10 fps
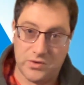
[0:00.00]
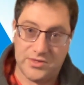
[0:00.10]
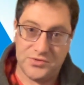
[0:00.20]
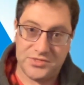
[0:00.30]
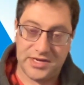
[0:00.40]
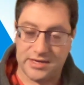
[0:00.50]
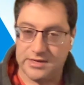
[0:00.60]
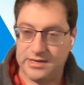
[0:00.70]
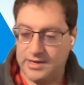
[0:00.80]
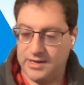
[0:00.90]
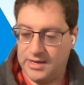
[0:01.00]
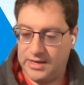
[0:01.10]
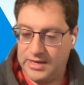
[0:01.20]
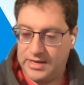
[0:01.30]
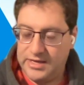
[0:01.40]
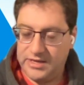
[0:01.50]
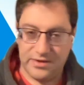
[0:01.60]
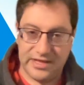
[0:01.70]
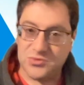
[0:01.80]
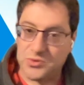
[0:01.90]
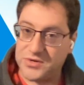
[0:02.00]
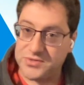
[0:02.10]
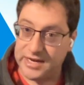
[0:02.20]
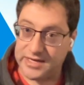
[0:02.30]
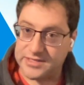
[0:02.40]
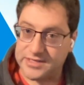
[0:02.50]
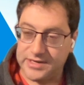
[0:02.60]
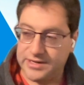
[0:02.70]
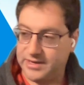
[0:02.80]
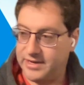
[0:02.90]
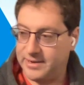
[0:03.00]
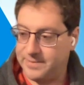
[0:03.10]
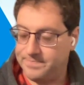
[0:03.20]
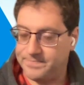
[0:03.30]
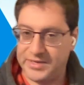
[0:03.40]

what do you see you know that's where it goes next um,